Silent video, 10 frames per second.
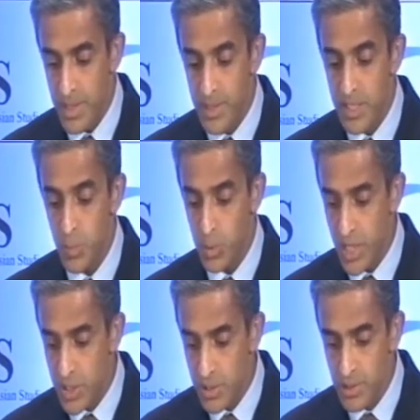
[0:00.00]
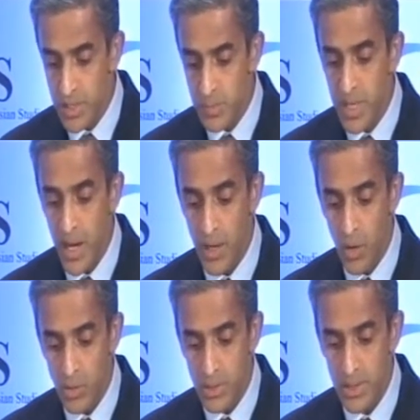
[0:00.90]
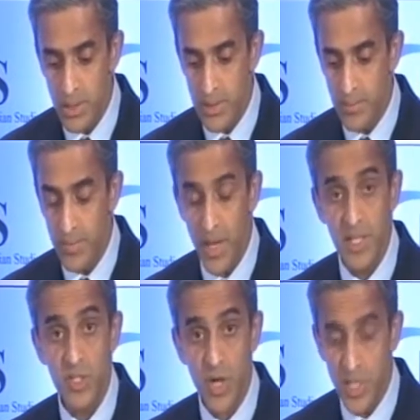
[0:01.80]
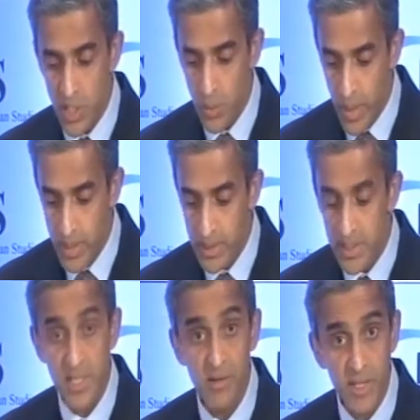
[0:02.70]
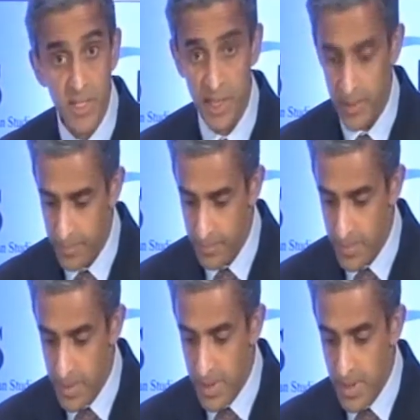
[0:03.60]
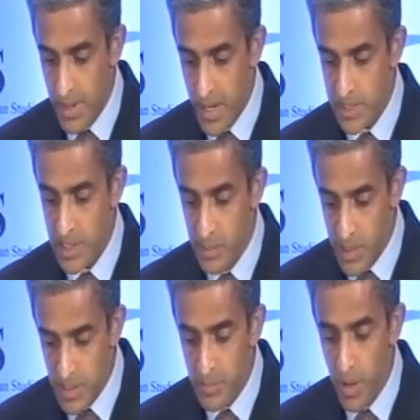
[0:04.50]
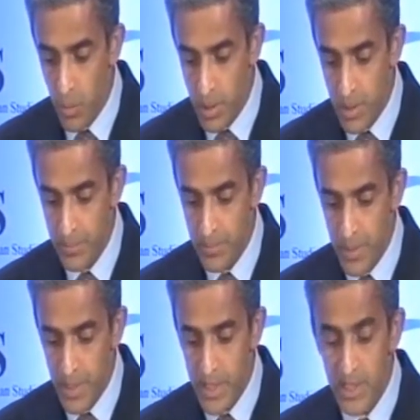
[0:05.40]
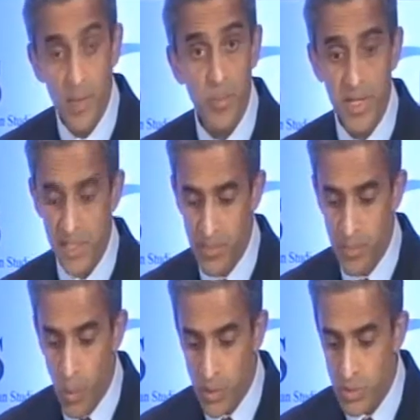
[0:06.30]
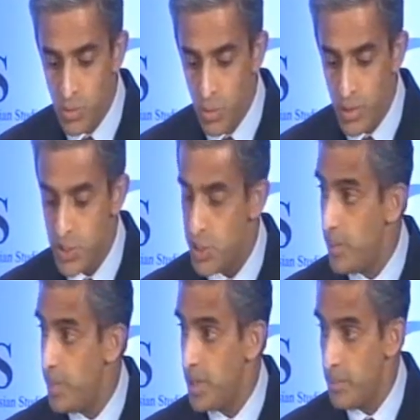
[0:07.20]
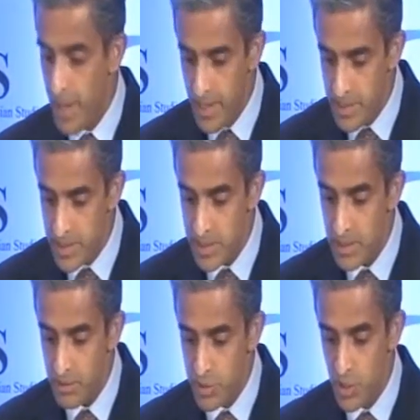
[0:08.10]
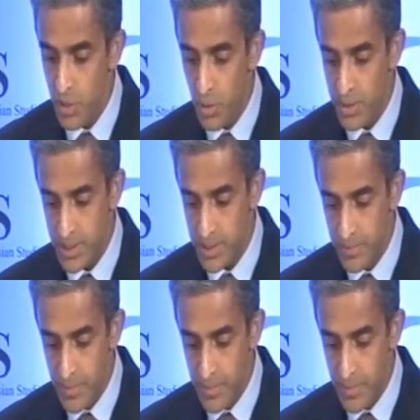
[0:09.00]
India's potential is being unlocked and its strategic weight is increasing. As an emerging power, India plays an important role in shaping a balanced regional order.